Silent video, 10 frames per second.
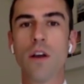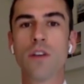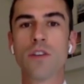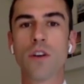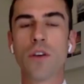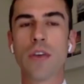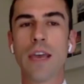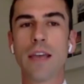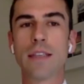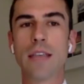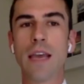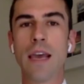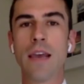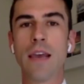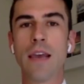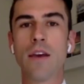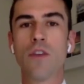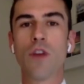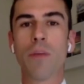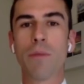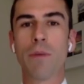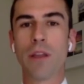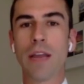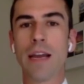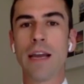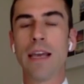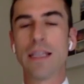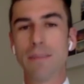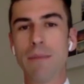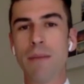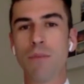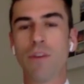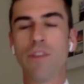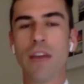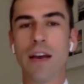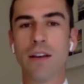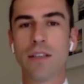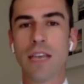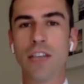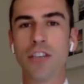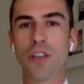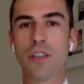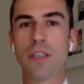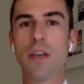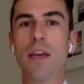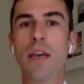So you can't say Robert Barletta is a member of the Hells Angels.